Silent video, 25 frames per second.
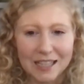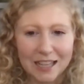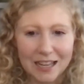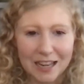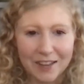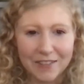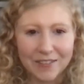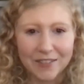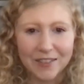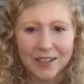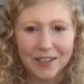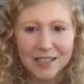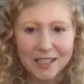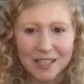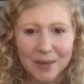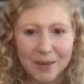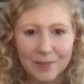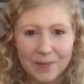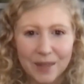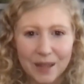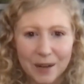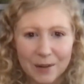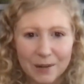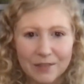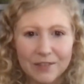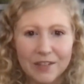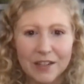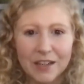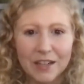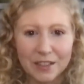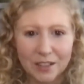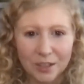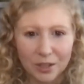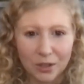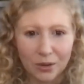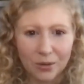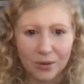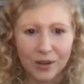Like if there's something within a
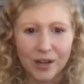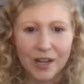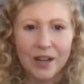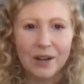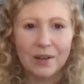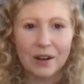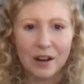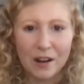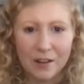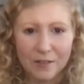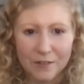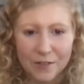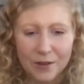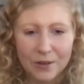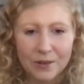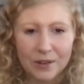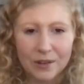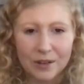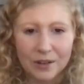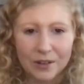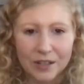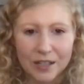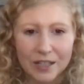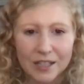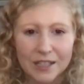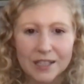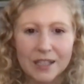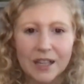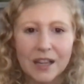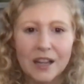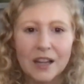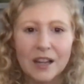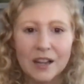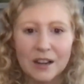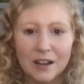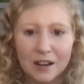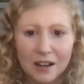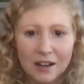degree or a few degrees,
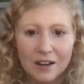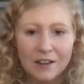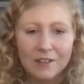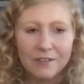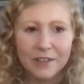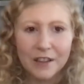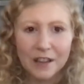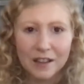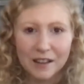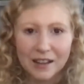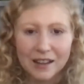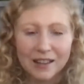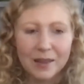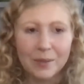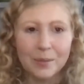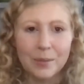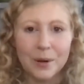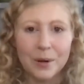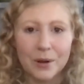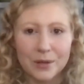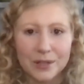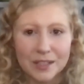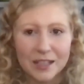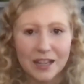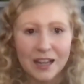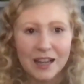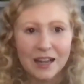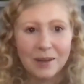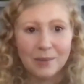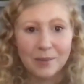you're going to feel it the most.